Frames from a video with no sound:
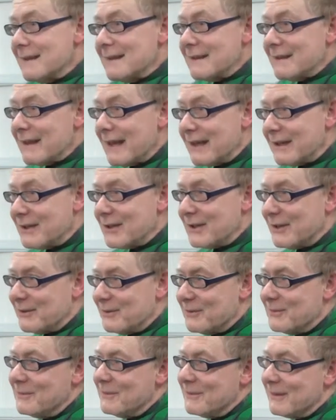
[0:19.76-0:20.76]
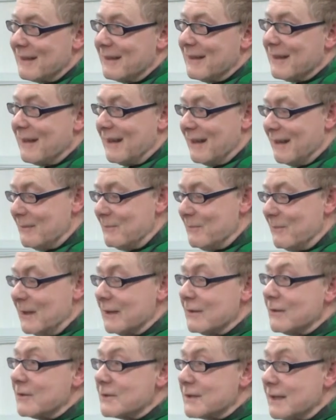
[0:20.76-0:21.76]
Thank you.
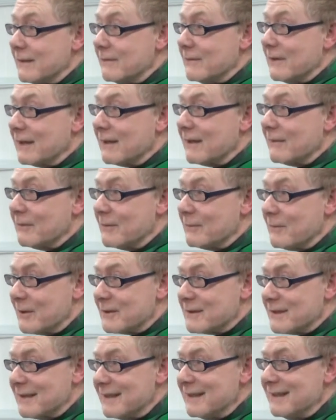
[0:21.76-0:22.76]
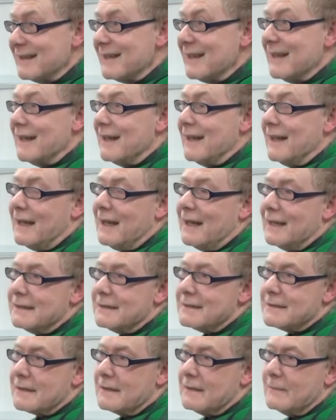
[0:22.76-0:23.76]
Well, good evening, everybody.
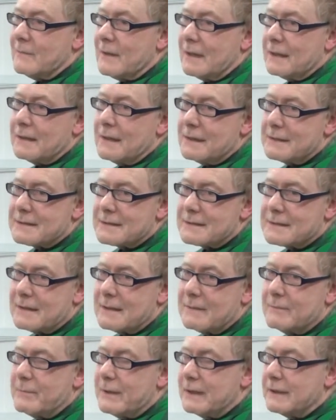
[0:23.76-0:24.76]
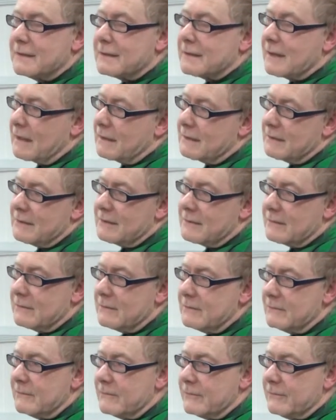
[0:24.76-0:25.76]
And I'd like to say a big thank
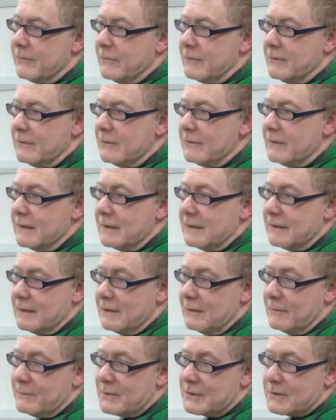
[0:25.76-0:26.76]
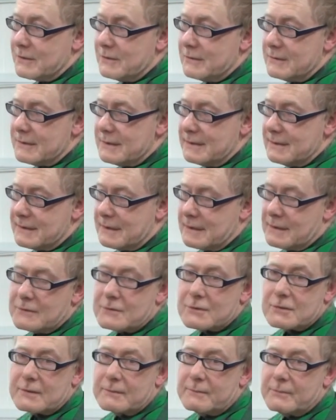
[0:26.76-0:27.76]
you for the opportunity to
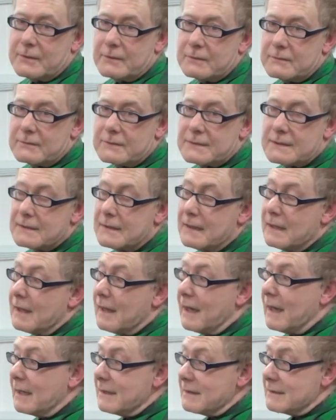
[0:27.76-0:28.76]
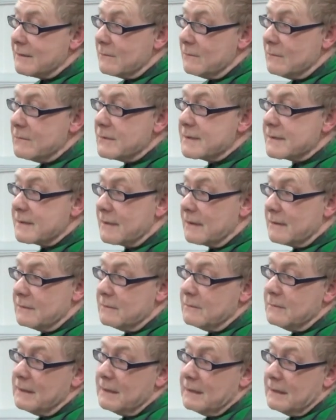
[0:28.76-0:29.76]
contribute and to also
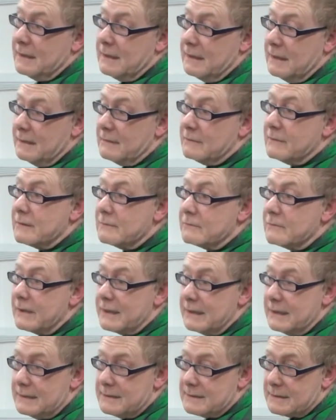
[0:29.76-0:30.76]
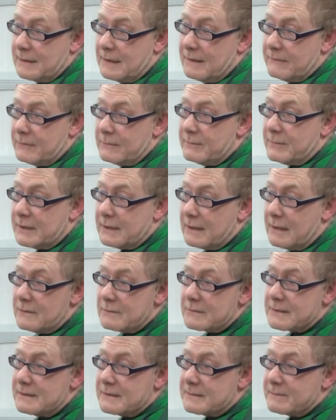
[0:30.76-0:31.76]
hear and read everybody
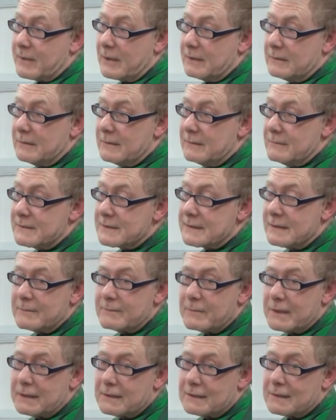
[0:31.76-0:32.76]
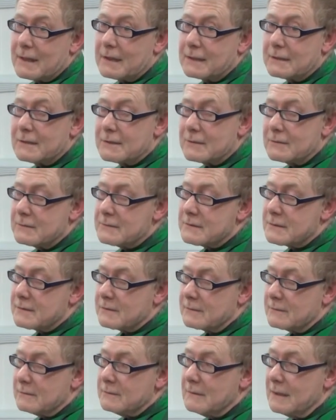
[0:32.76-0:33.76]
else's poems. And a big thank you
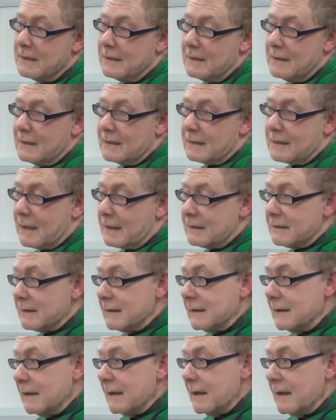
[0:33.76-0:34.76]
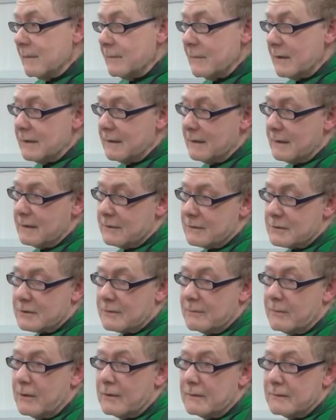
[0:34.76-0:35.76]
to Kathy, Emma and
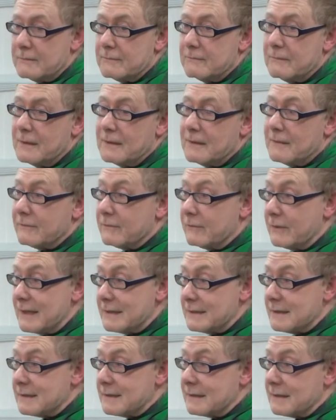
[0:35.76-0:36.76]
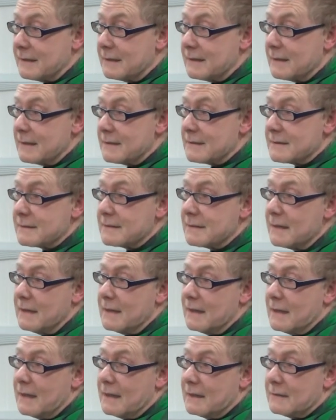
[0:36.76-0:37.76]
Siobhan for editing this,
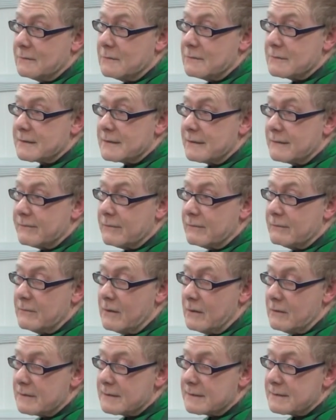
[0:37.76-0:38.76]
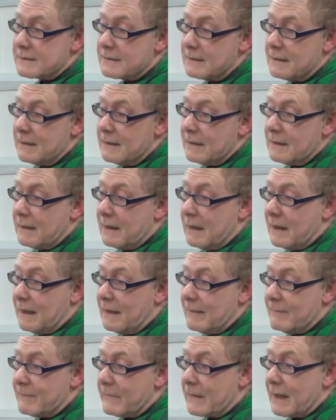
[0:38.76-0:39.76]
and also for Ross
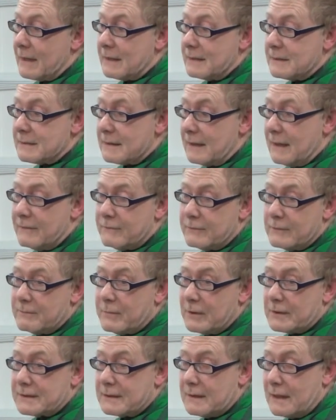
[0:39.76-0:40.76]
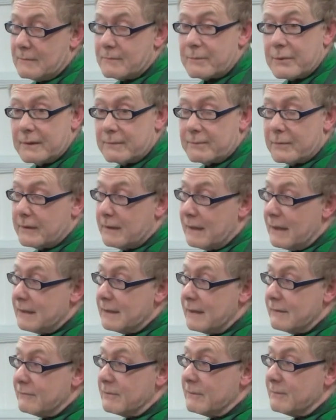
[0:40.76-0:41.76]
and everybody, and Pippa
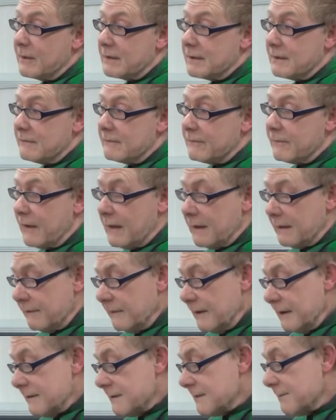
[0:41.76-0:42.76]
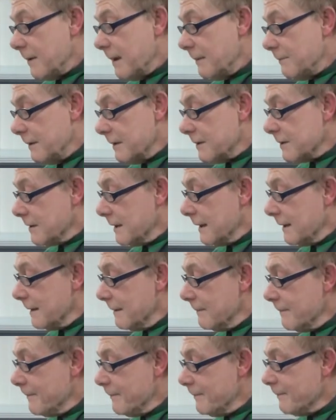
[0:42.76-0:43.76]
and everybody at Five Leaves Publishing.
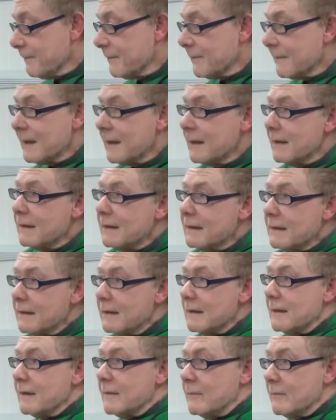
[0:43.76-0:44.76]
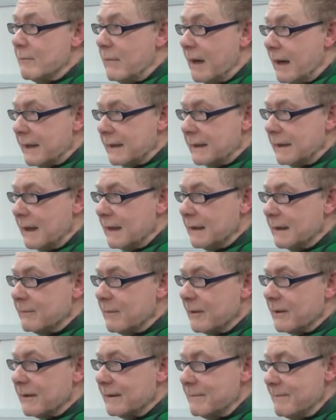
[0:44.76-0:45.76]
My
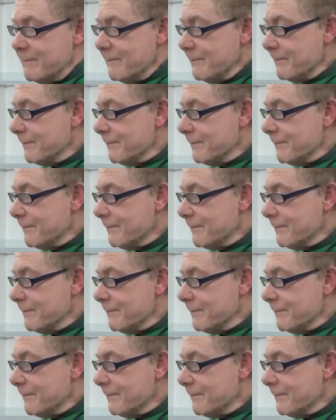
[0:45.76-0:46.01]
neighbour.